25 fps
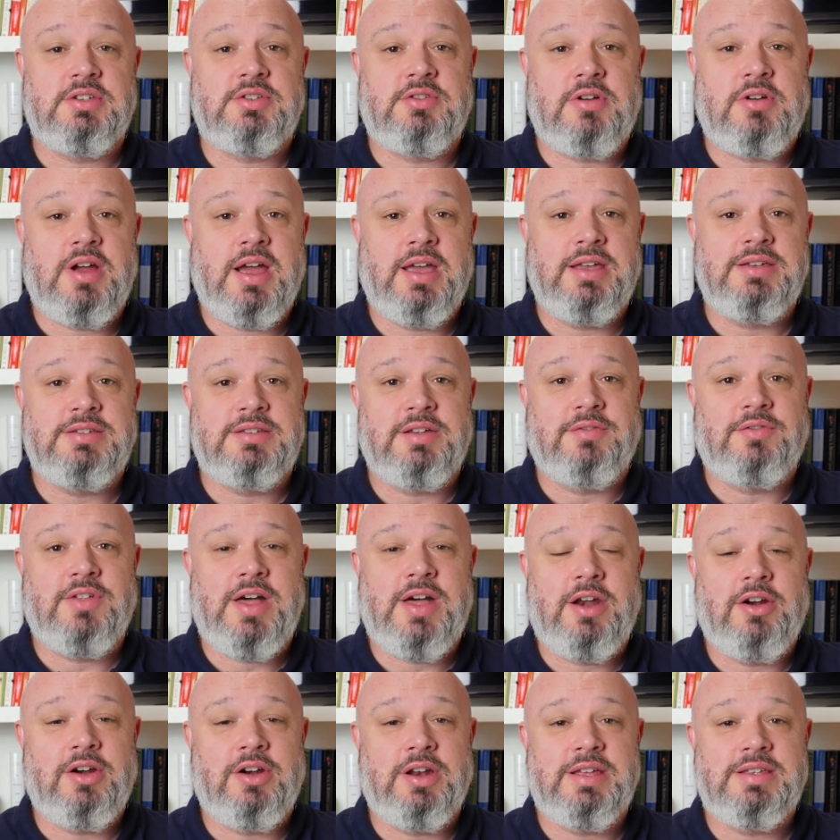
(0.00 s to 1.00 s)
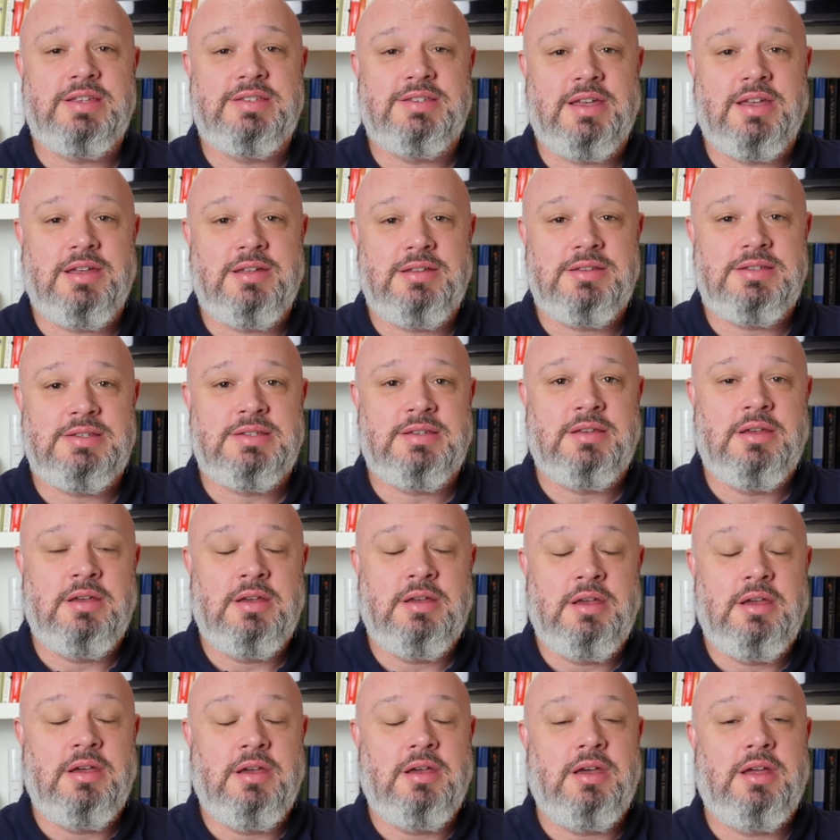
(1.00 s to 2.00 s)
Christ of Latter-day Saints,
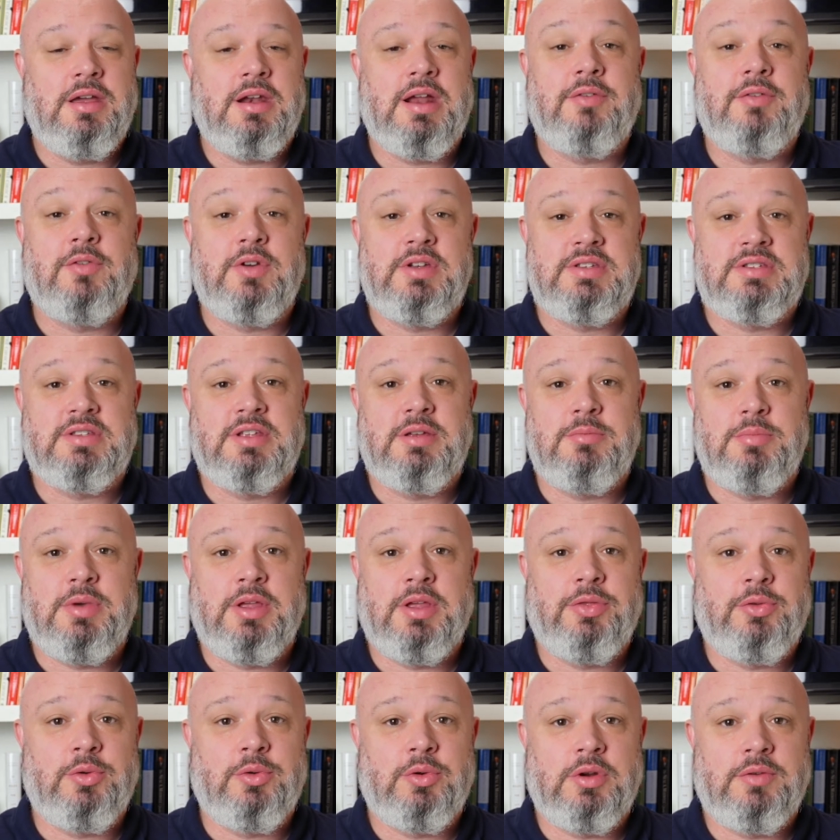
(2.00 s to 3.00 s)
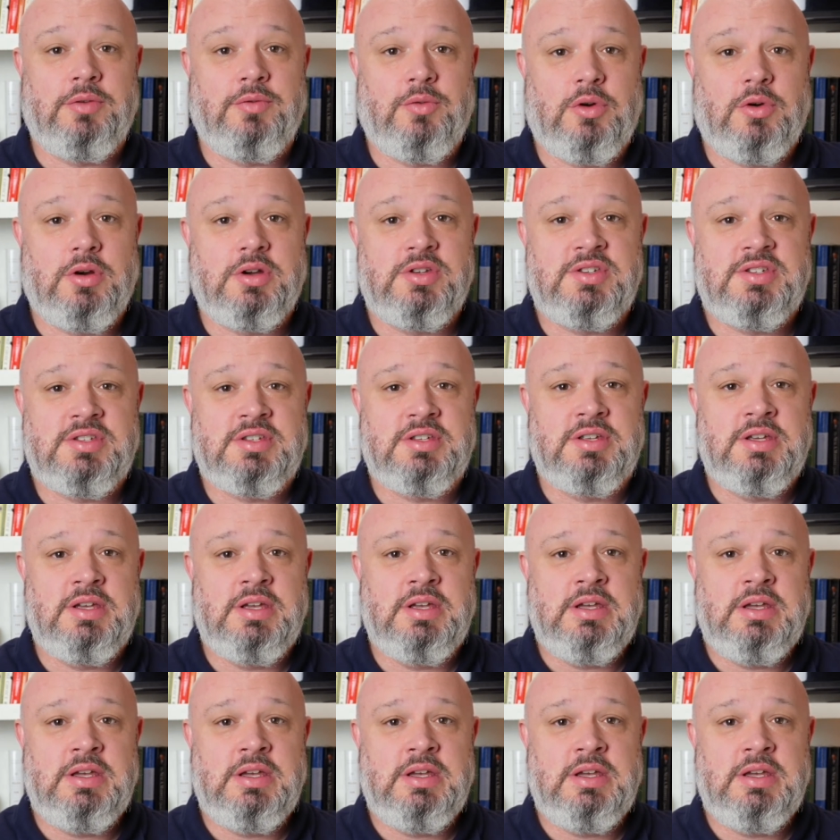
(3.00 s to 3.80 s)
and I've recently been through a divorce.